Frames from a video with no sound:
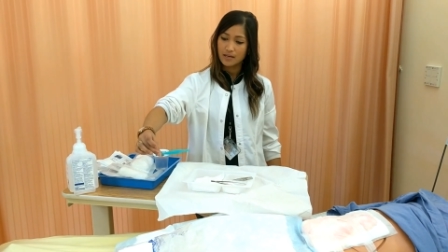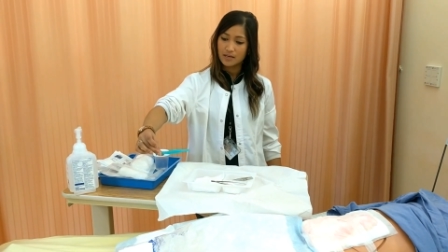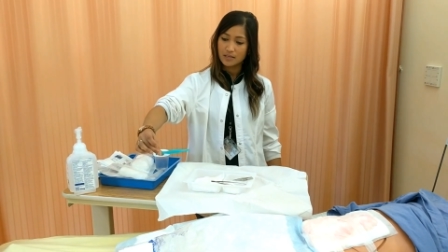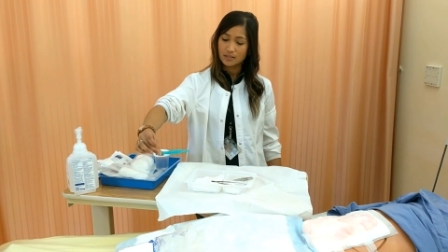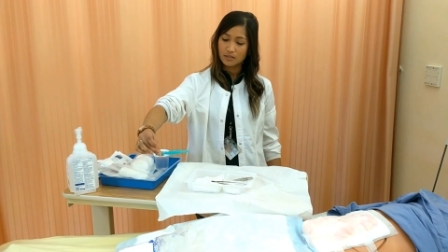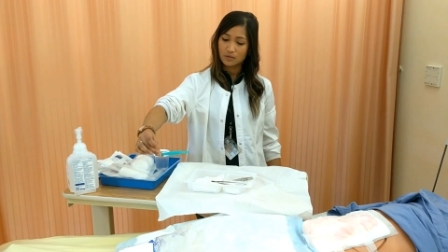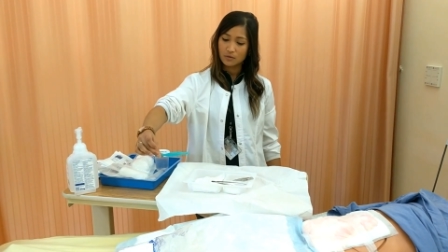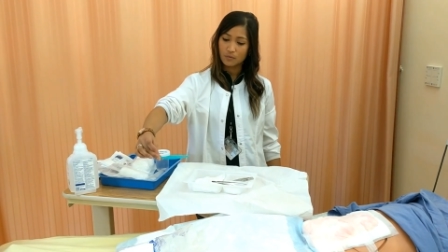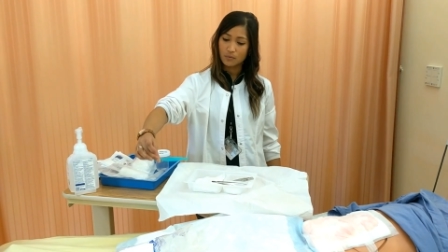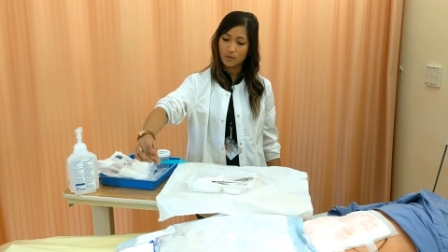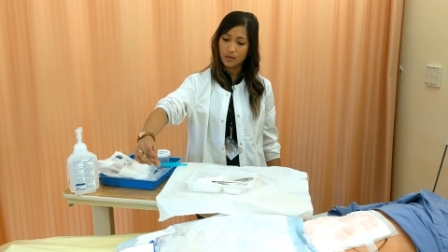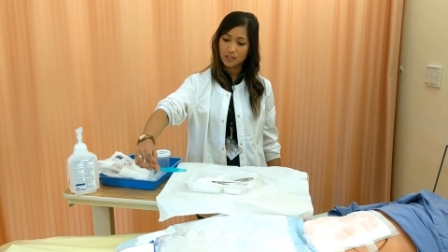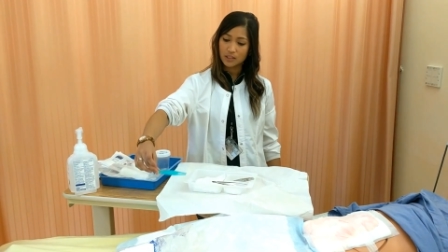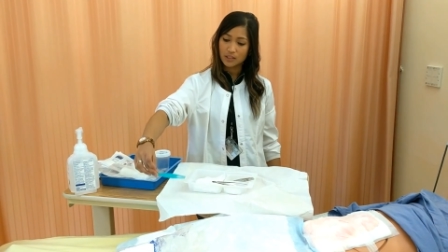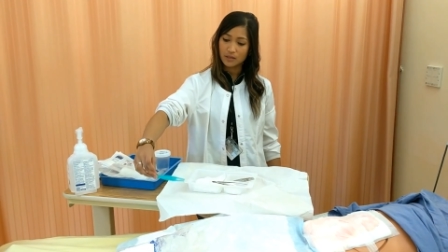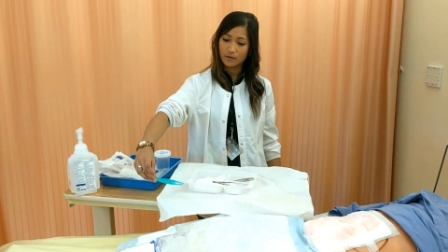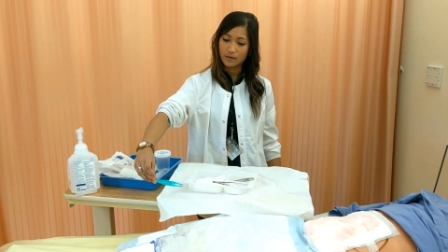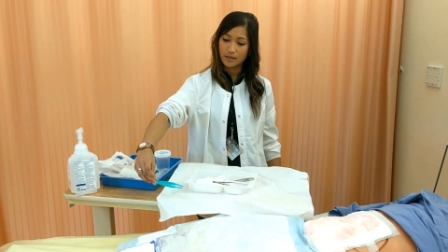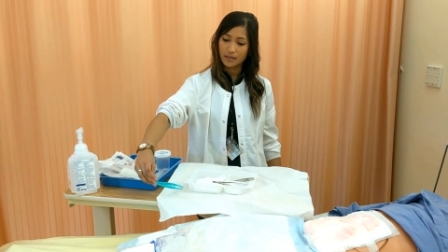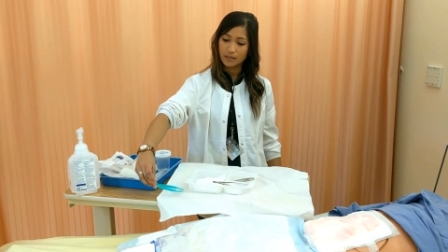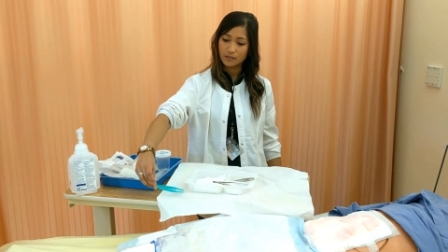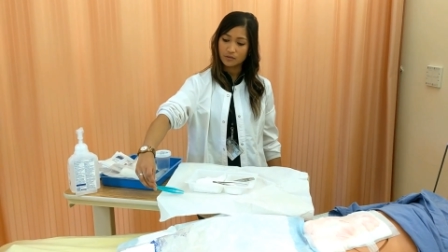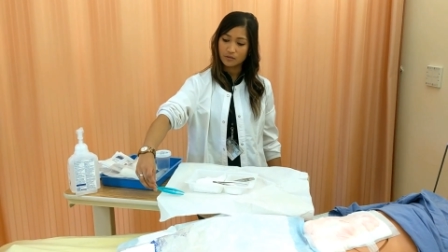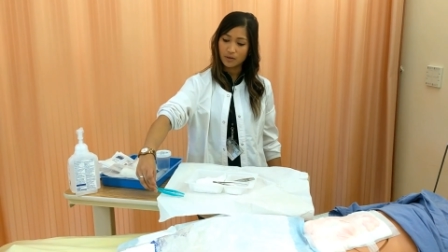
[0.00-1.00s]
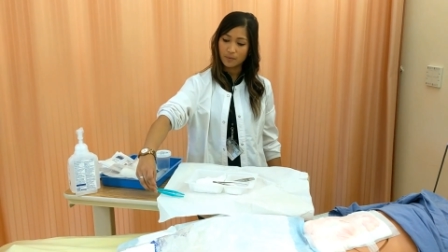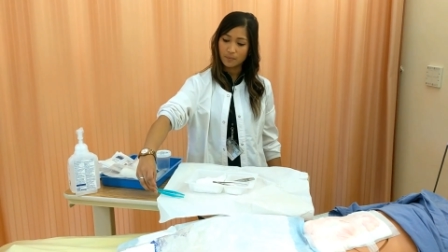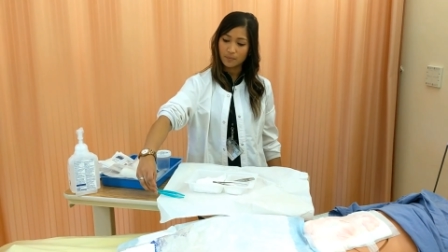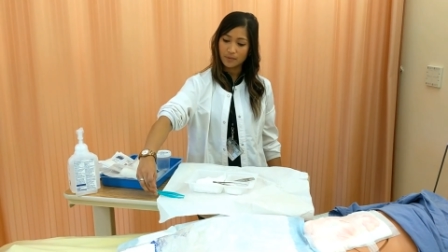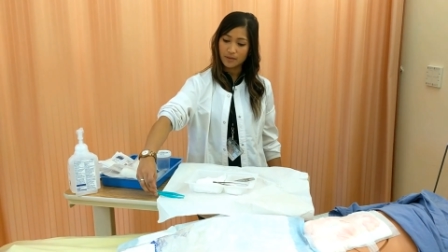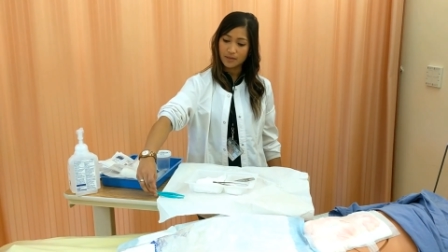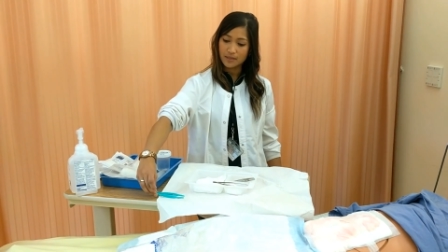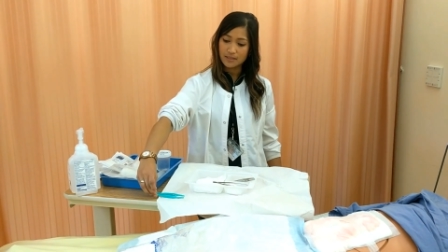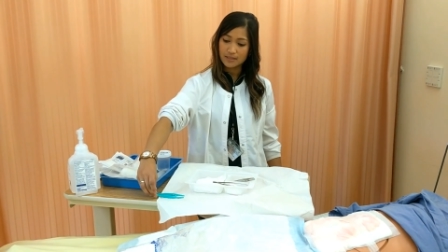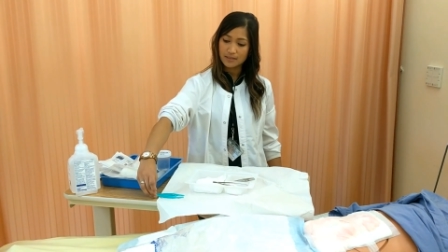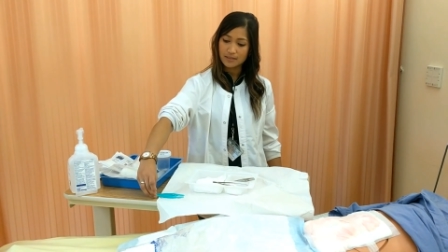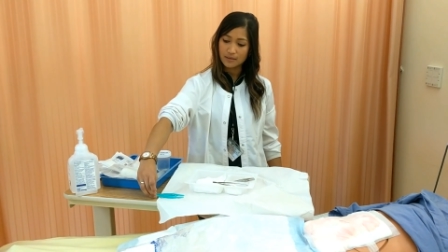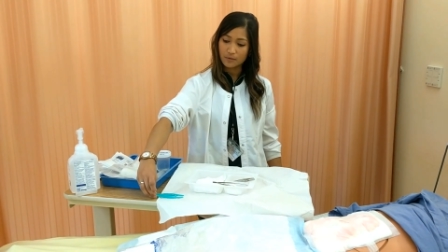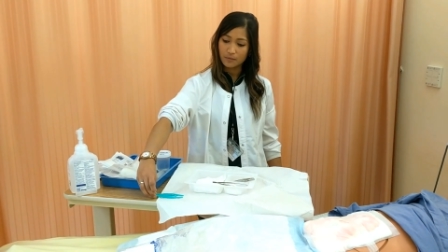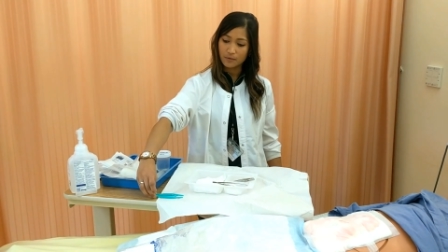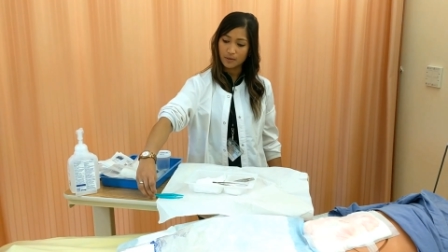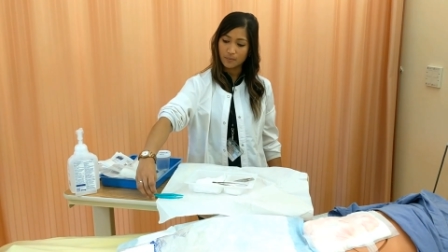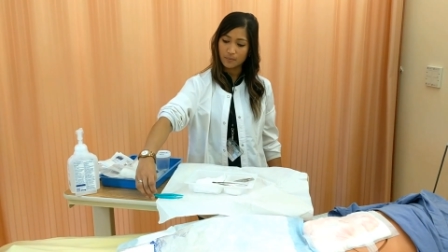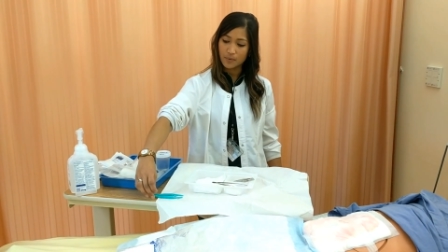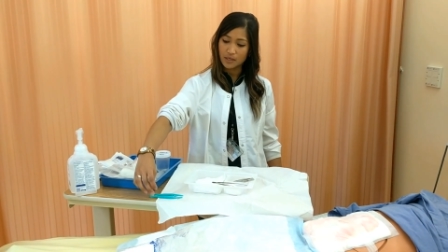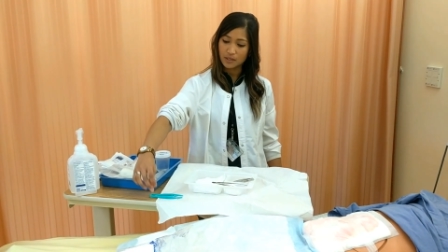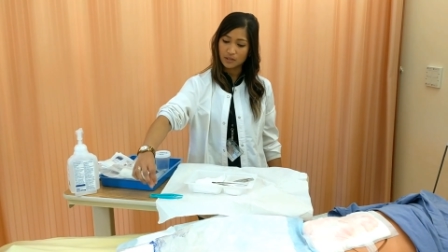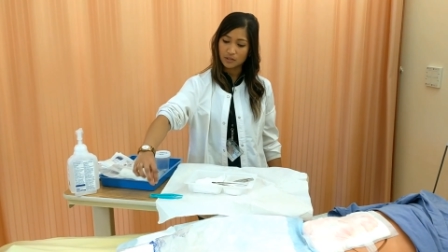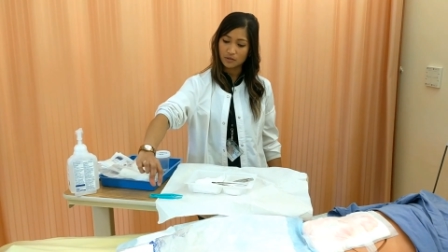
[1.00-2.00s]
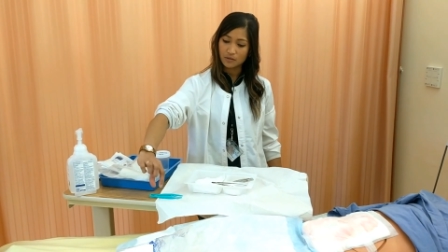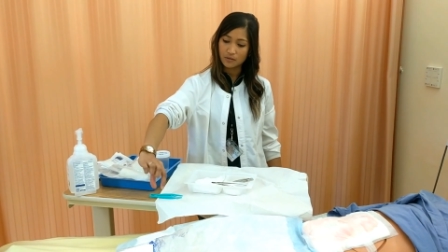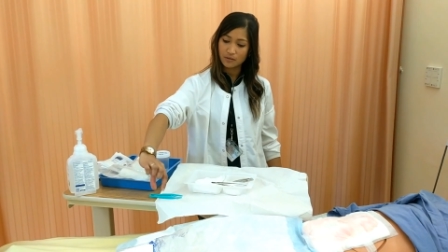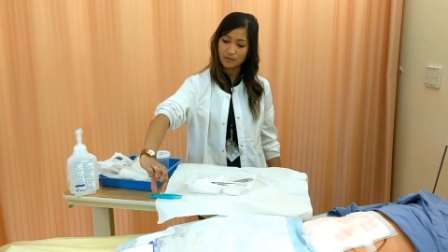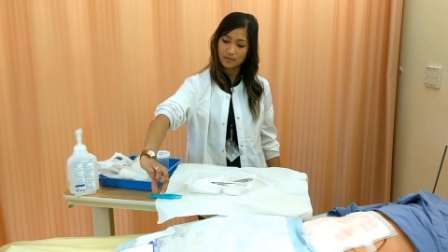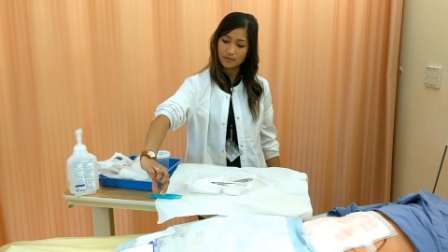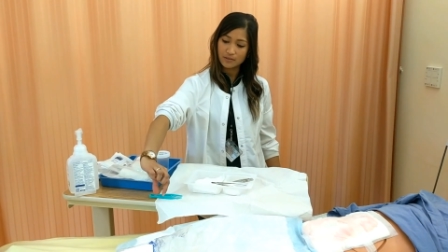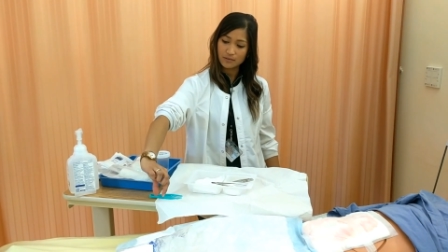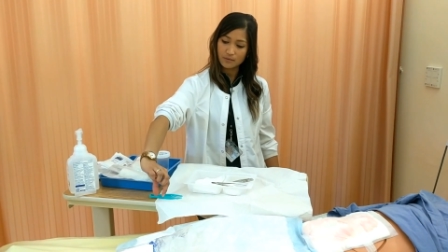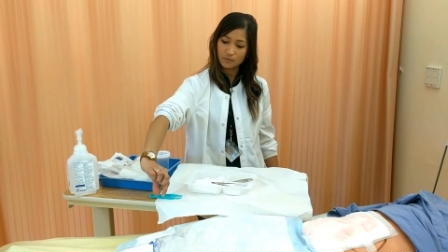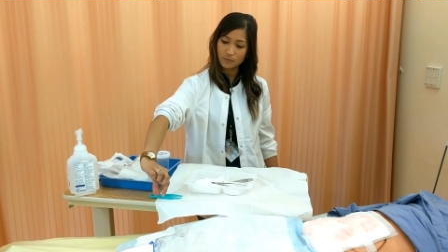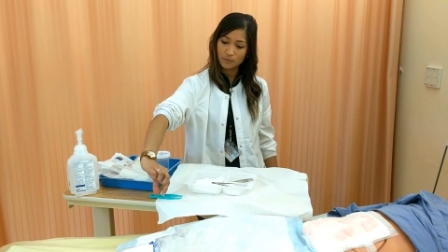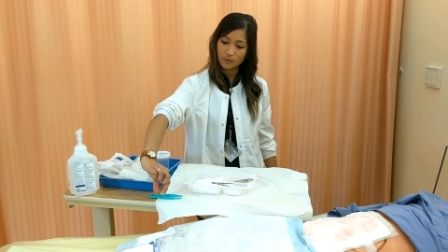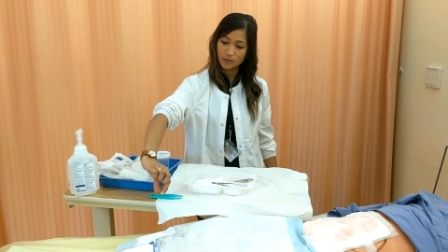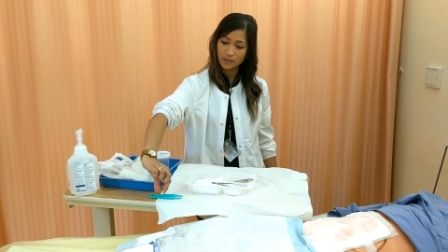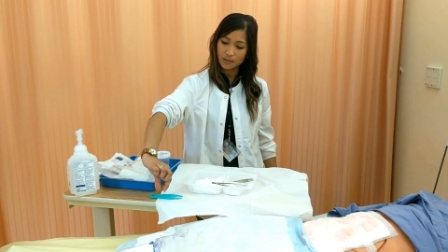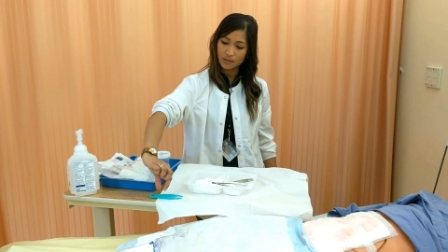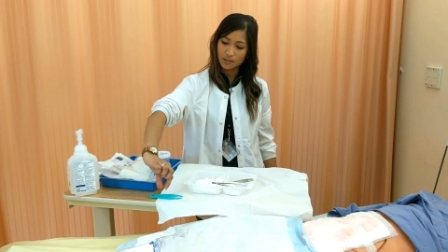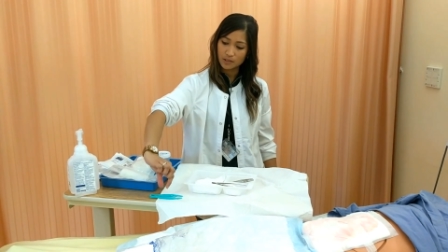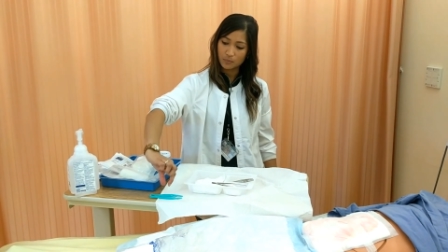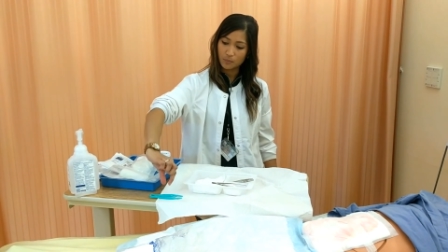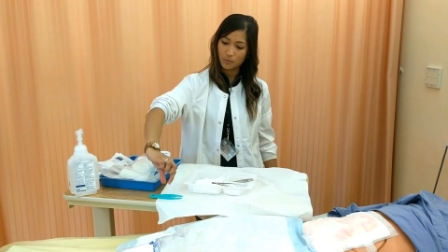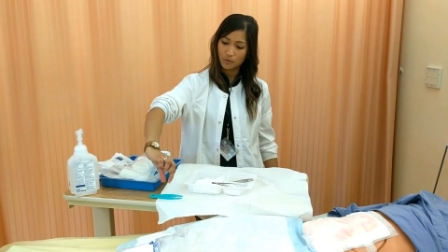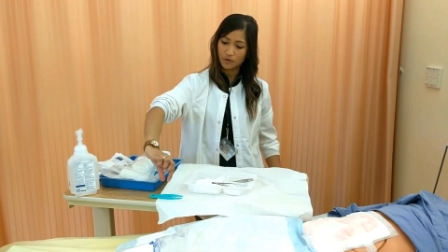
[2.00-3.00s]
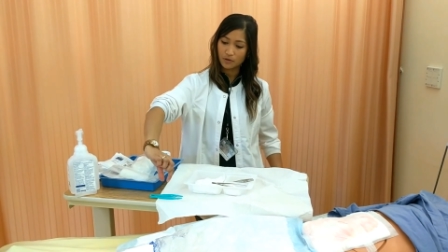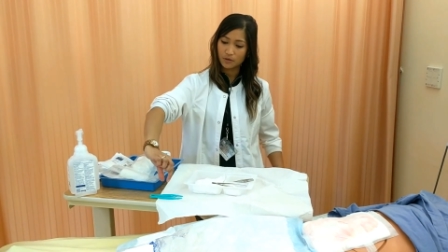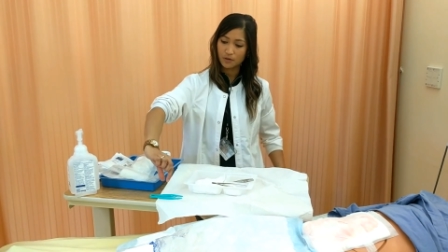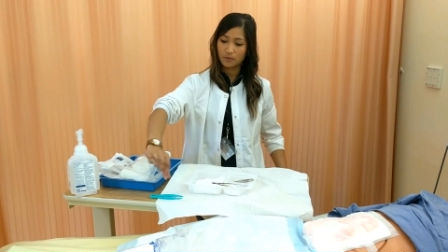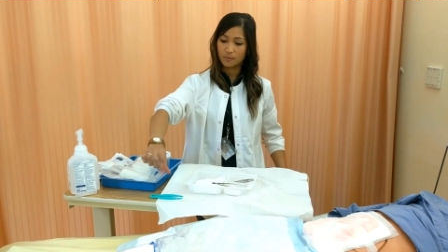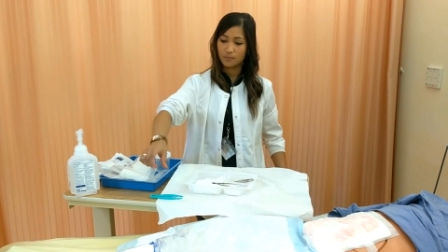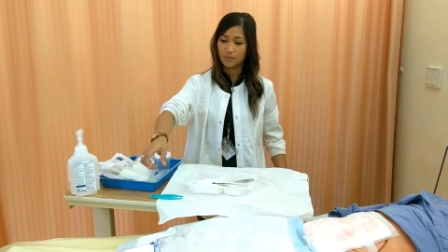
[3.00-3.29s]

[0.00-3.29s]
So watch how I drop this. I want to make sure this is a one inch border,